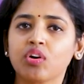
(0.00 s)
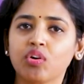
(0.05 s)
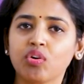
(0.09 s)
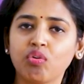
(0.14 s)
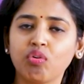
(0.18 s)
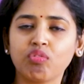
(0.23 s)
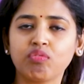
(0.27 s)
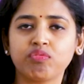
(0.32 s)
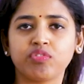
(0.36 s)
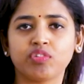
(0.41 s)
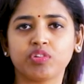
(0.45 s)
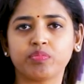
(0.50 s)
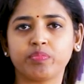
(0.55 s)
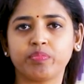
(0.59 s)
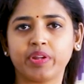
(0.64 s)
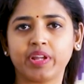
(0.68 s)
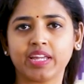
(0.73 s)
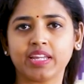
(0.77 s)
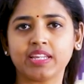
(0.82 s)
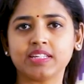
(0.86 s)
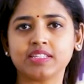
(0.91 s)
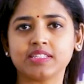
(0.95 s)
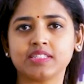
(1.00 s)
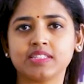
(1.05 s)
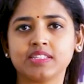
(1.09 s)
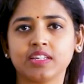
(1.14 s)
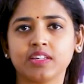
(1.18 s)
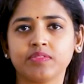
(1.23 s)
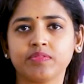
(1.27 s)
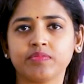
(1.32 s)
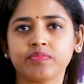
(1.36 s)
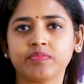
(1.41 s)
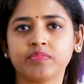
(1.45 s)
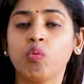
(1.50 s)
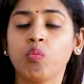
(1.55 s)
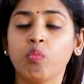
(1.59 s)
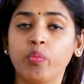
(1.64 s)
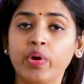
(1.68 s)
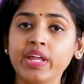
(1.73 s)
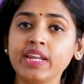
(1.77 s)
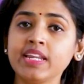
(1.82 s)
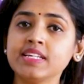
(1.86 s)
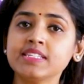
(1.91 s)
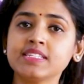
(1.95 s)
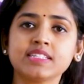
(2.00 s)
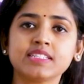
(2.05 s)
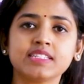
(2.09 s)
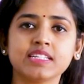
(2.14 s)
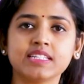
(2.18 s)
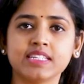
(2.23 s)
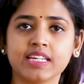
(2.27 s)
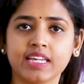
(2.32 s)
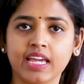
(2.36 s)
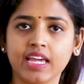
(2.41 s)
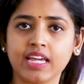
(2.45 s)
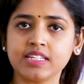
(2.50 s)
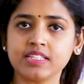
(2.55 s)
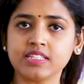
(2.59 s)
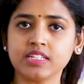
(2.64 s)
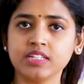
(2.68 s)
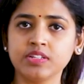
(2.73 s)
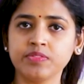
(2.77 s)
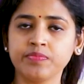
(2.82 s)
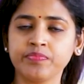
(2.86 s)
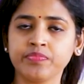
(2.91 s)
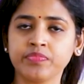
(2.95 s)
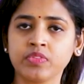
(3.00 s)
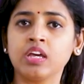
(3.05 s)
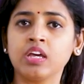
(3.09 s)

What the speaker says: go for pregnancy. When is it indicated?